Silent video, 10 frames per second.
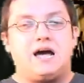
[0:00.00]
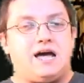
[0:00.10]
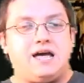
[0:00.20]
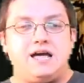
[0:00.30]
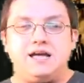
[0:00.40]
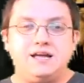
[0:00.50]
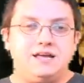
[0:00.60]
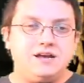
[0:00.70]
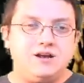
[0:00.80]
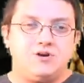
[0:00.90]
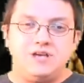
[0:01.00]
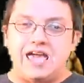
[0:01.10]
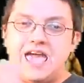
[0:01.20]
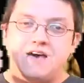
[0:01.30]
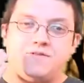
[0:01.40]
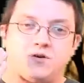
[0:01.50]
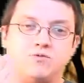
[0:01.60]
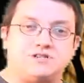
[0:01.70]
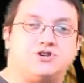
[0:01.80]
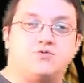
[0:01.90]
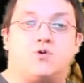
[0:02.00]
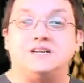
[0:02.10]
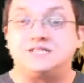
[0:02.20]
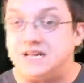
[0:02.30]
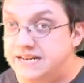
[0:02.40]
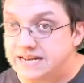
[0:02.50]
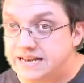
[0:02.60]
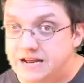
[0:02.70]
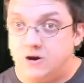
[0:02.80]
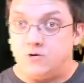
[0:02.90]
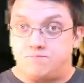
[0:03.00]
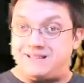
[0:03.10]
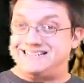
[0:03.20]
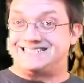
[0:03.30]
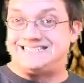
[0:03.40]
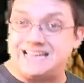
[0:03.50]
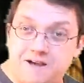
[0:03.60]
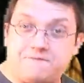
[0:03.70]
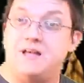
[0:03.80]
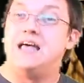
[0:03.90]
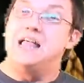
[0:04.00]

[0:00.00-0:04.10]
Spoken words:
You know, you have Richard Roy Sutton in here who plays Seth.